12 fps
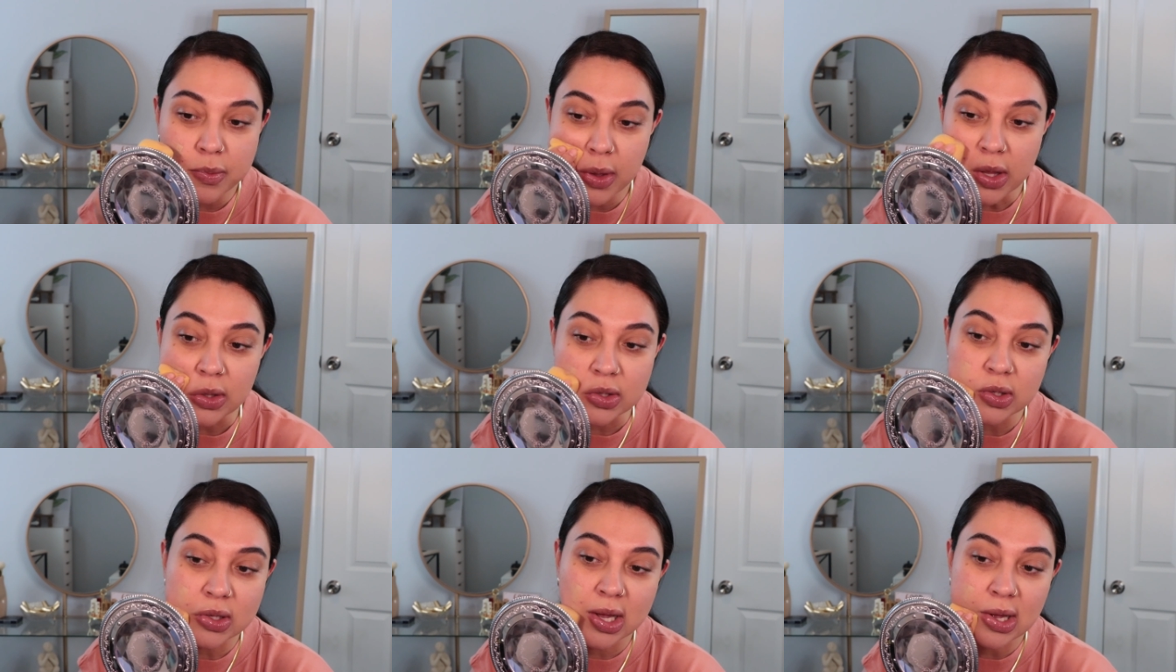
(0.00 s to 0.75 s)
It's
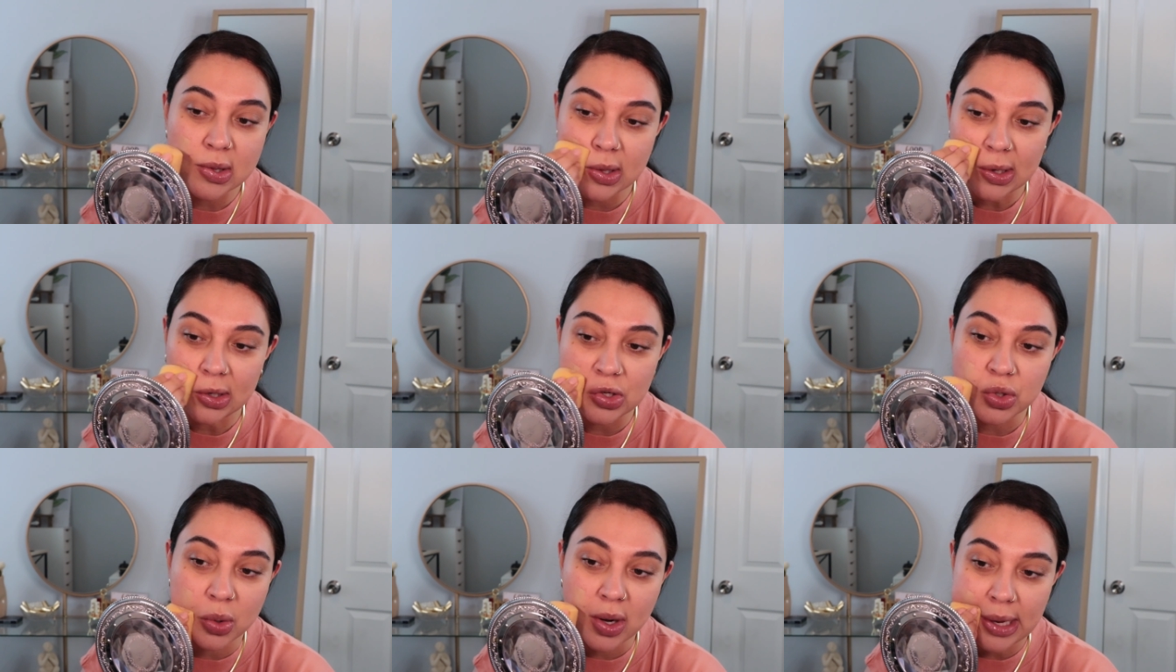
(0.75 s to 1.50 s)
not like a
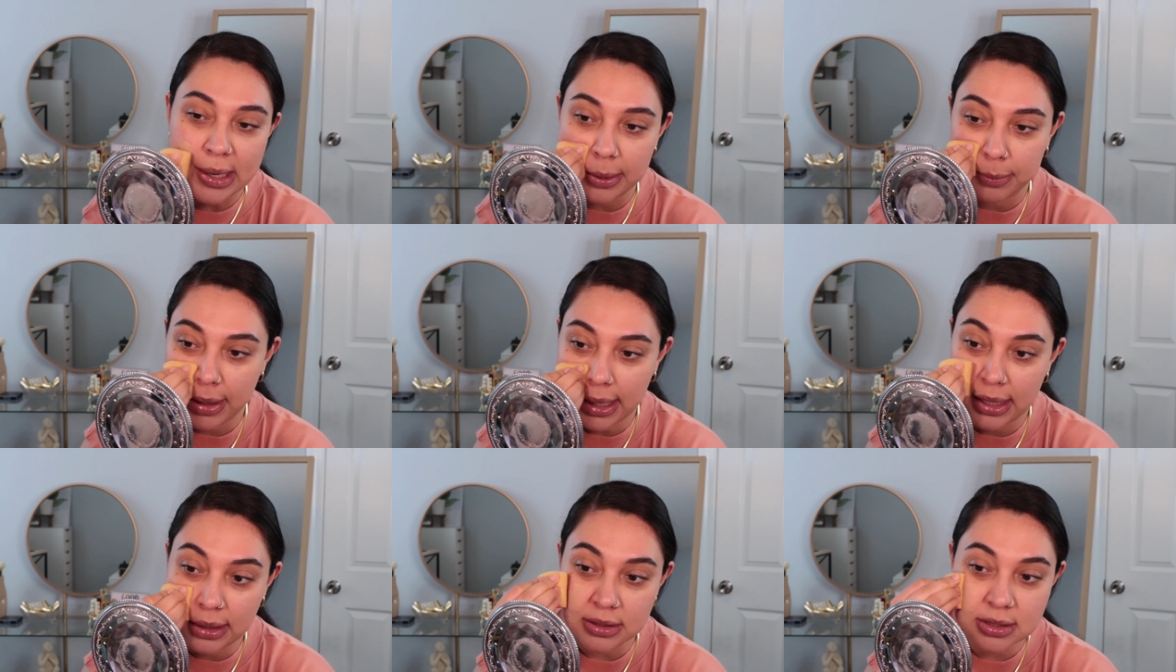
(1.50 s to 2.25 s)
drying
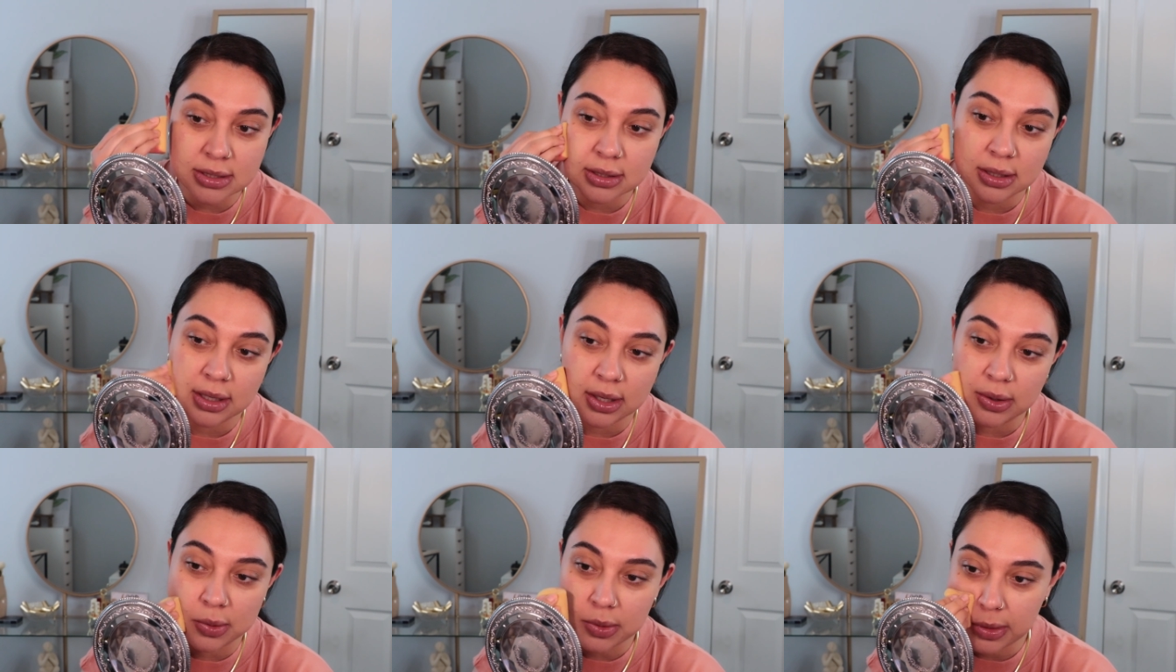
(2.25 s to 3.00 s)
matte, I
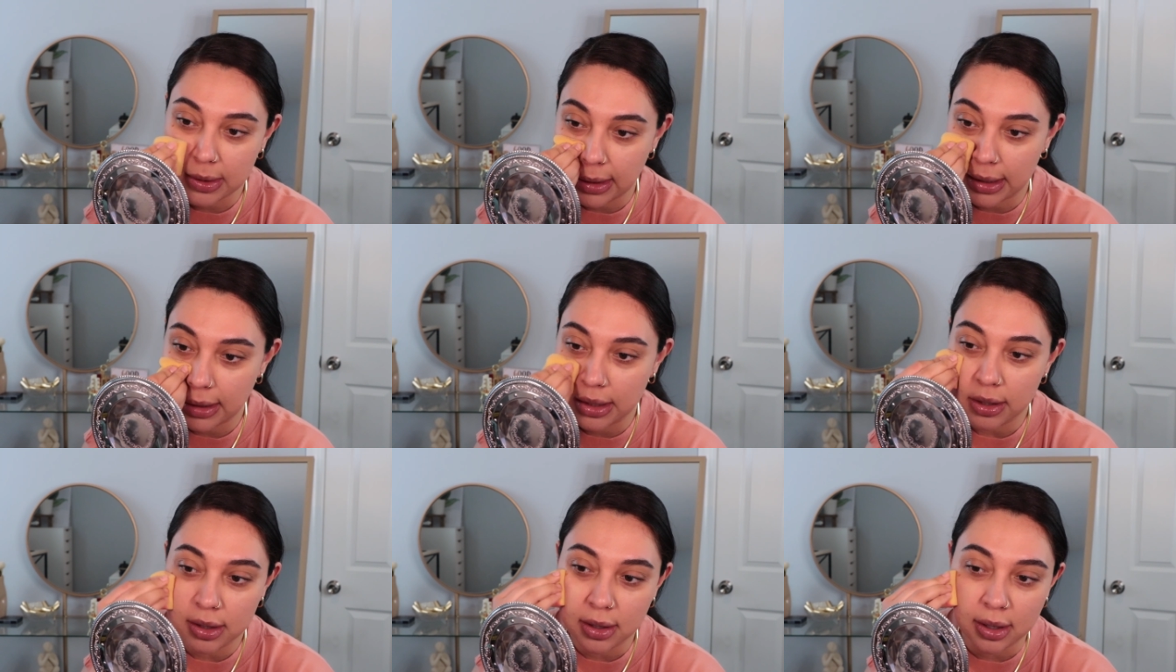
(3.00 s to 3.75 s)
don't think.
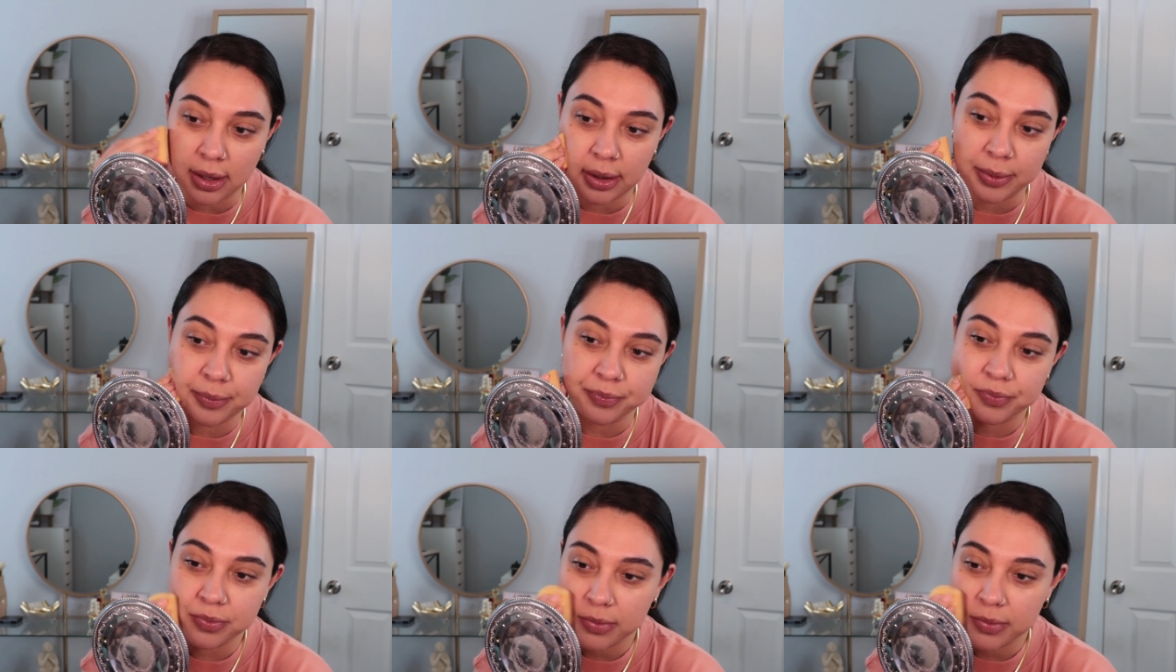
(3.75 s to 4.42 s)
Um,